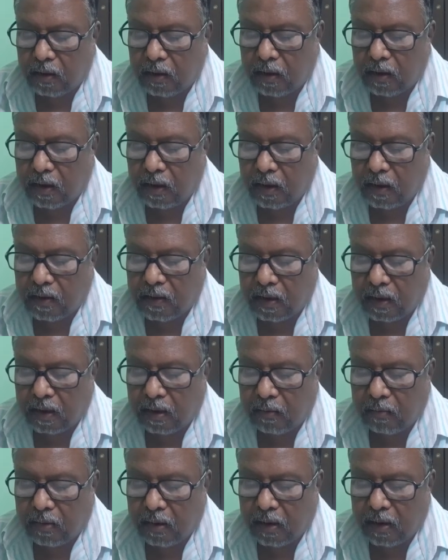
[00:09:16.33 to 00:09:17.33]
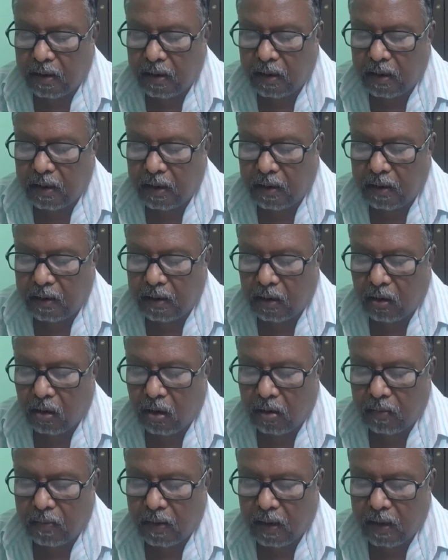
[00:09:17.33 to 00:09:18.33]
is nothing but the
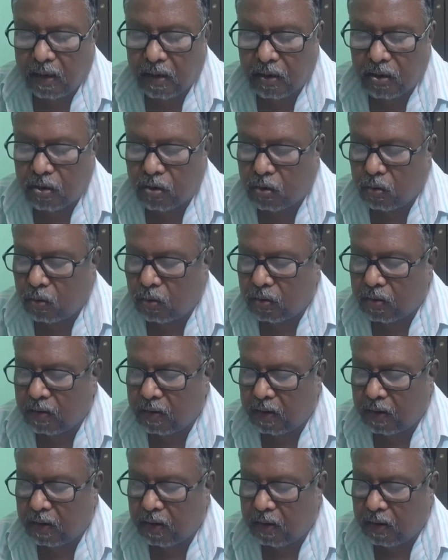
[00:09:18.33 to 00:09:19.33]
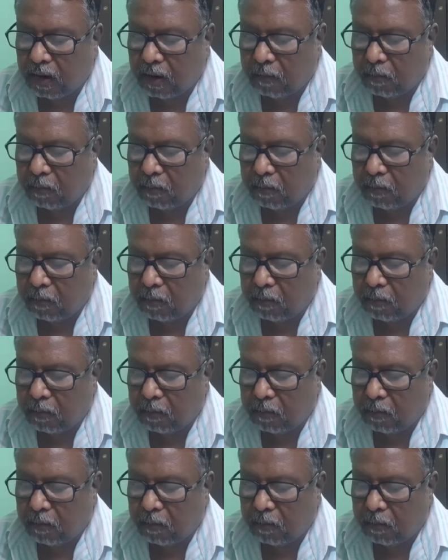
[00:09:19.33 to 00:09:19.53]
gallbladder stores the